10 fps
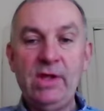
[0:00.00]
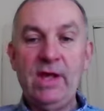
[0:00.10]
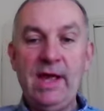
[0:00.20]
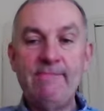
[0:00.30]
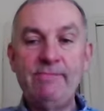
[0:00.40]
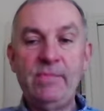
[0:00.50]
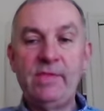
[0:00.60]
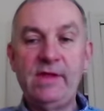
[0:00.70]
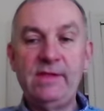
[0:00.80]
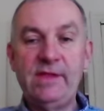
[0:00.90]

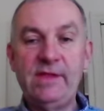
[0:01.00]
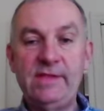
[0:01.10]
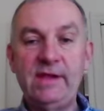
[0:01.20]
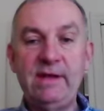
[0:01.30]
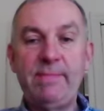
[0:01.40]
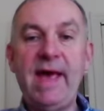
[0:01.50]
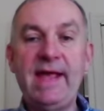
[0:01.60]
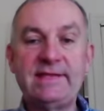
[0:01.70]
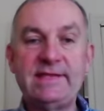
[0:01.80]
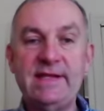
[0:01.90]
The
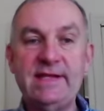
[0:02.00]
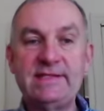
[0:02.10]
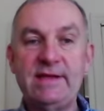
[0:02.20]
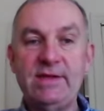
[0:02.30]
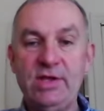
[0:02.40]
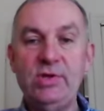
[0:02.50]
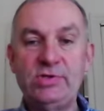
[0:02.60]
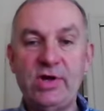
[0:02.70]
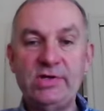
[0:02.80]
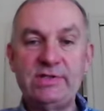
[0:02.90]
debate is who's
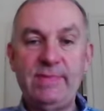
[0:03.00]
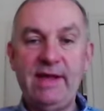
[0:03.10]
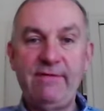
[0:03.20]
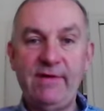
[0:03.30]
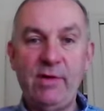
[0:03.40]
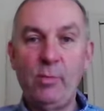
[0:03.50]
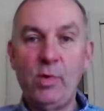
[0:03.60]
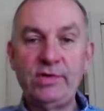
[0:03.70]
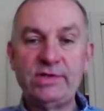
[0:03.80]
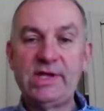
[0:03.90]
going to pay for it and
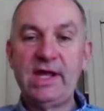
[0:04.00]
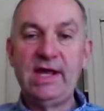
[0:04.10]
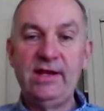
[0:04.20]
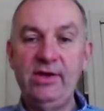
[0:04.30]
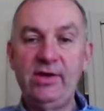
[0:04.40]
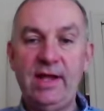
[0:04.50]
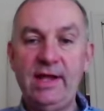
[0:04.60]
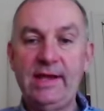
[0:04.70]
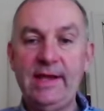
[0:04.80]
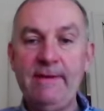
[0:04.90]
what does care look
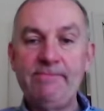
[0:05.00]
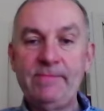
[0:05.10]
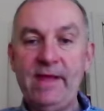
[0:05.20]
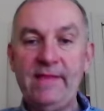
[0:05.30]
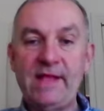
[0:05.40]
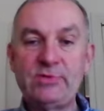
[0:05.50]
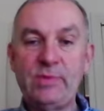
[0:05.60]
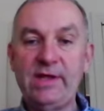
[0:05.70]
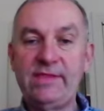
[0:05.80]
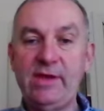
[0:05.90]
like. And that's
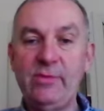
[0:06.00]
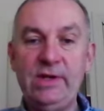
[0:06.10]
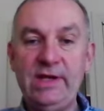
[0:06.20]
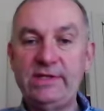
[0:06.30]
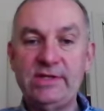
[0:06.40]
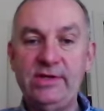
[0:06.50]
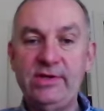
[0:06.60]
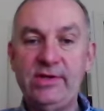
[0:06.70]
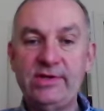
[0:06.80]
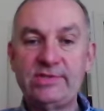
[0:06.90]
why I think we need to
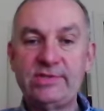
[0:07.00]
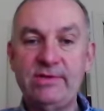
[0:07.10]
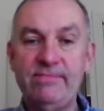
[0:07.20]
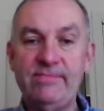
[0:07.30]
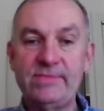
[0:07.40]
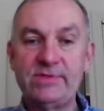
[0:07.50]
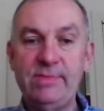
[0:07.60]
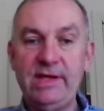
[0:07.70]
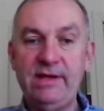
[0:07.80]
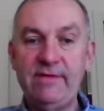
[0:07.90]
look at some
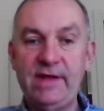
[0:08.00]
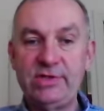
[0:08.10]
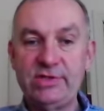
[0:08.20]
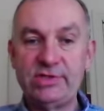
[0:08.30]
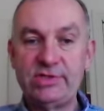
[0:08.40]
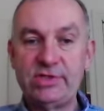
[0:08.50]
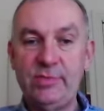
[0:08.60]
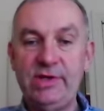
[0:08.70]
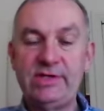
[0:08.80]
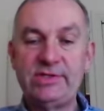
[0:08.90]
innovation. So we
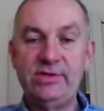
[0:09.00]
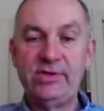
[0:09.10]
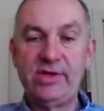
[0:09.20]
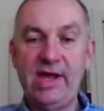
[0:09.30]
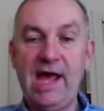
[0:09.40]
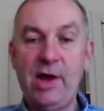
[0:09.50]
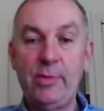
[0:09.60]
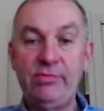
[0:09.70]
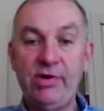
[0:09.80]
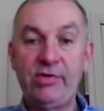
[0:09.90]
need to look at how we
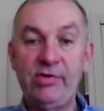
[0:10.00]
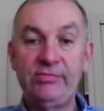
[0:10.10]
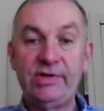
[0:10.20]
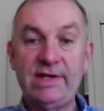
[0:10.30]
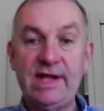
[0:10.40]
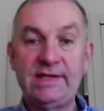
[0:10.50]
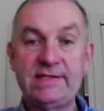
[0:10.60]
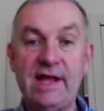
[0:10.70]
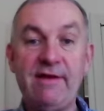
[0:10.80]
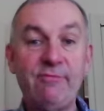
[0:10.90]
recruit and retain
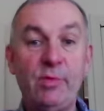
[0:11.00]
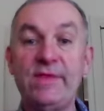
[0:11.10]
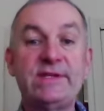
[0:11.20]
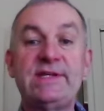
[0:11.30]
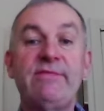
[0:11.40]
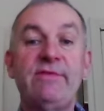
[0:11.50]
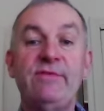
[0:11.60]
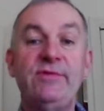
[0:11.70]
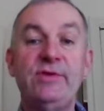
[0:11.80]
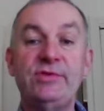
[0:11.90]
staff, what the staff of the
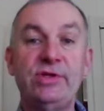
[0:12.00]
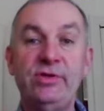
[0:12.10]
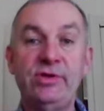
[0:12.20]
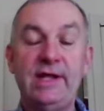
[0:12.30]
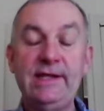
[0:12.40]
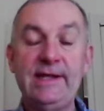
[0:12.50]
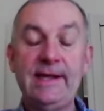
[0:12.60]
future look like.